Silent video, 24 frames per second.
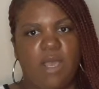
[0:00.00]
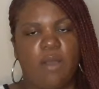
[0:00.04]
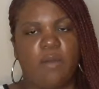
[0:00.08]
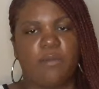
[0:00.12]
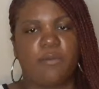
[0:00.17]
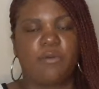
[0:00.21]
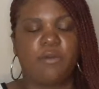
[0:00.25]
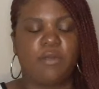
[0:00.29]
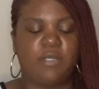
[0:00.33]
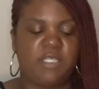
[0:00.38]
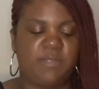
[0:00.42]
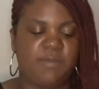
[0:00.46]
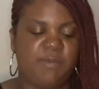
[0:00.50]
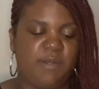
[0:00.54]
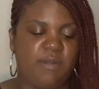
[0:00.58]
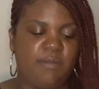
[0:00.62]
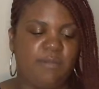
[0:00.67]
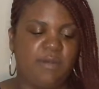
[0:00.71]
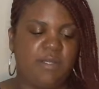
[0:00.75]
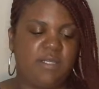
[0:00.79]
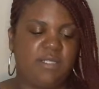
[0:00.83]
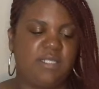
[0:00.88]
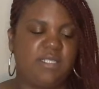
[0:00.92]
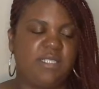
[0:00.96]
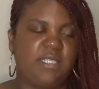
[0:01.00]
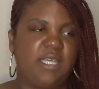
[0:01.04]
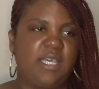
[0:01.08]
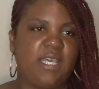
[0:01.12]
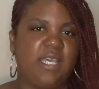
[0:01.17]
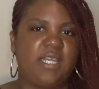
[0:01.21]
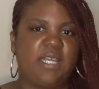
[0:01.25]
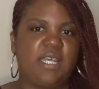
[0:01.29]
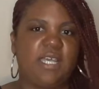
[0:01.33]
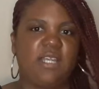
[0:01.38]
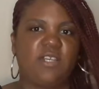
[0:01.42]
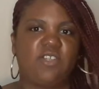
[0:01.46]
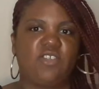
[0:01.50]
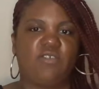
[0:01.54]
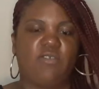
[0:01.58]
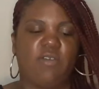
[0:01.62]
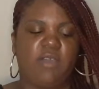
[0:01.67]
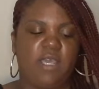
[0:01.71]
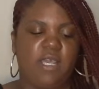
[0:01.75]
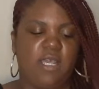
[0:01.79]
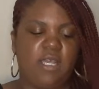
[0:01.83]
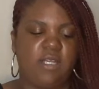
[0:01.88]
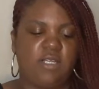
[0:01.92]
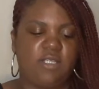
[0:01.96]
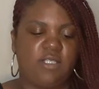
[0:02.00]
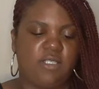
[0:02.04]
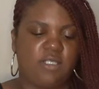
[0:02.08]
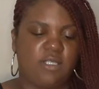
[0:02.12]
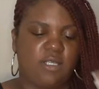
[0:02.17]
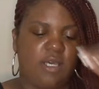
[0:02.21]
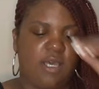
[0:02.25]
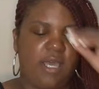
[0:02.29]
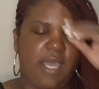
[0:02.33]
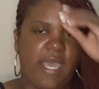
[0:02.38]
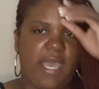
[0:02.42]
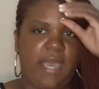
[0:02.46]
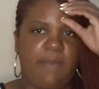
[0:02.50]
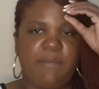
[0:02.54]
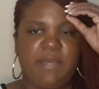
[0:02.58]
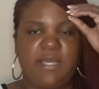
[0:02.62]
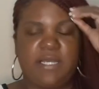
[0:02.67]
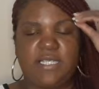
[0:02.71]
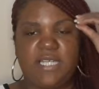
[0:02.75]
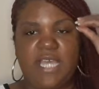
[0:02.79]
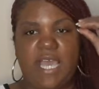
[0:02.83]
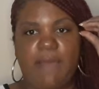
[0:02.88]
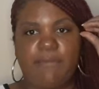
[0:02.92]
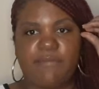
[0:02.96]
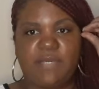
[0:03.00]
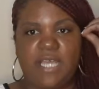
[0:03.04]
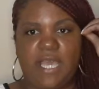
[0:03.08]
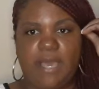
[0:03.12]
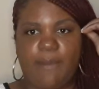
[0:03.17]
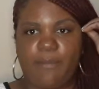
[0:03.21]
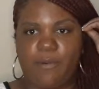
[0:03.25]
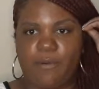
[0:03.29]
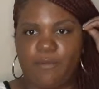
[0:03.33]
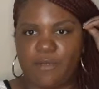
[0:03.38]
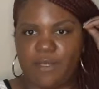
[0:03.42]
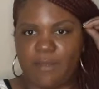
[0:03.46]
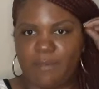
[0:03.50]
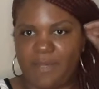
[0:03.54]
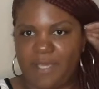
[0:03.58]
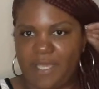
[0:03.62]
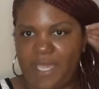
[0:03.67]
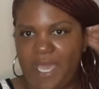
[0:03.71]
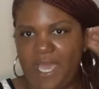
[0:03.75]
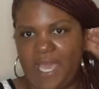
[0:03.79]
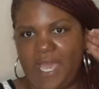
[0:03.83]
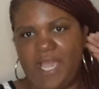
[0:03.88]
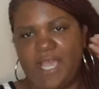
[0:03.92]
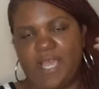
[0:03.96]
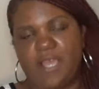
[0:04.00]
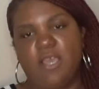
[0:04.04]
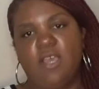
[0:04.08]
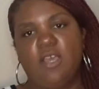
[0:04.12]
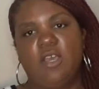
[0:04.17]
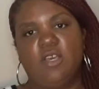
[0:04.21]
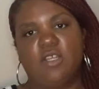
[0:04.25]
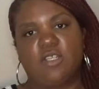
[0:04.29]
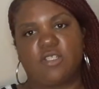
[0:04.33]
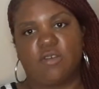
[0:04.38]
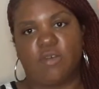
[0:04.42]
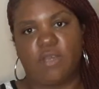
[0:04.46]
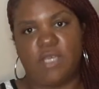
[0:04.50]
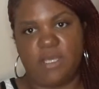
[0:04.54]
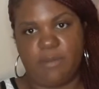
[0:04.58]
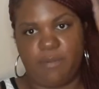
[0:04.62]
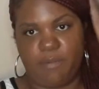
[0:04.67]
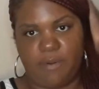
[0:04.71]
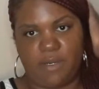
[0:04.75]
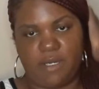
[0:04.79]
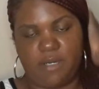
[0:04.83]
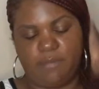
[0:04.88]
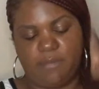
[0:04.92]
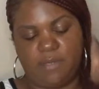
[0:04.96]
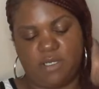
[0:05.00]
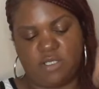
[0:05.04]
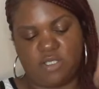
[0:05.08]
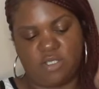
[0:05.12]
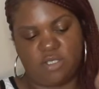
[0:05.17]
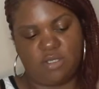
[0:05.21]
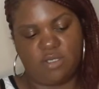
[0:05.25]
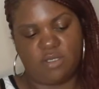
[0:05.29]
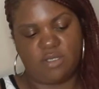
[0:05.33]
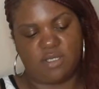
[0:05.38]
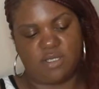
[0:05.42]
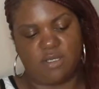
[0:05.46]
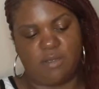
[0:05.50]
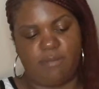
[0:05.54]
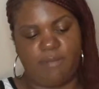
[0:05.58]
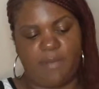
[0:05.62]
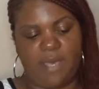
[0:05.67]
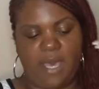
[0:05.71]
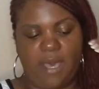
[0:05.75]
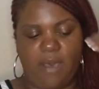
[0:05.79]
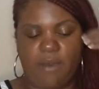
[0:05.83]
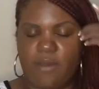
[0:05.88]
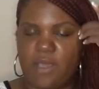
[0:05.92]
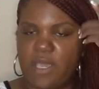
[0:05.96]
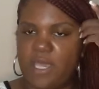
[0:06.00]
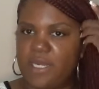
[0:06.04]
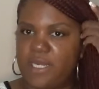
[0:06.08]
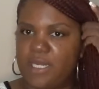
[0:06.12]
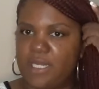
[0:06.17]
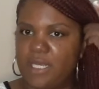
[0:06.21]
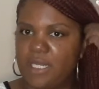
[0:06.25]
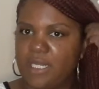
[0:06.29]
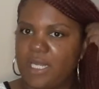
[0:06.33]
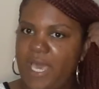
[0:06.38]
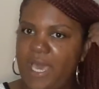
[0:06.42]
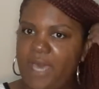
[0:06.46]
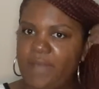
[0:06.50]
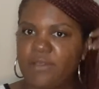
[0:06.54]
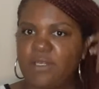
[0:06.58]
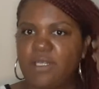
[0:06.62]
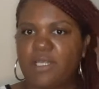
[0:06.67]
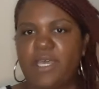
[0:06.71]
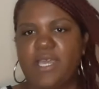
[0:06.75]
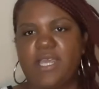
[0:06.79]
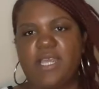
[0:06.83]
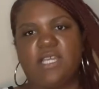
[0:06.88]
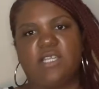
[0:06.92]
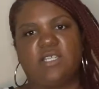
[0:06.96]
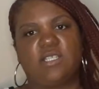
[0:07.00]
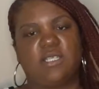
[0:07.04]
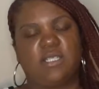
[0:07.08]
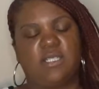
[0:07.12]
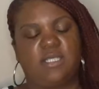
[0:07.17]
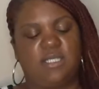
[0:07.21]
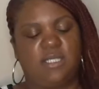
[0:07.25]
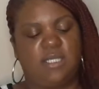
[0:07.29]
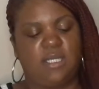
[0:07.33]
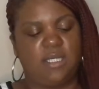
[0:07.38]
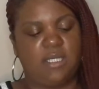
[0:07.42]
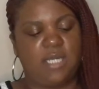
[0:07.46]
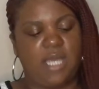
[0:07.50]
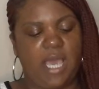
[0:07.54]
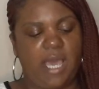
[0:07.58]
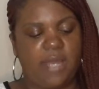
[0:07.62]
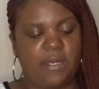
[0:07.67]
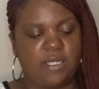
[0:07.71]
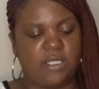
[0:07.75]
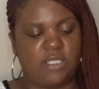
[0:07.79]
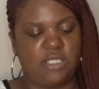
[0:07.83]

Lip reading: Chris pretty much said that your energy is going to have me tap tap on their behind. So he pretty much took them out and then allowed the ladies to sit down and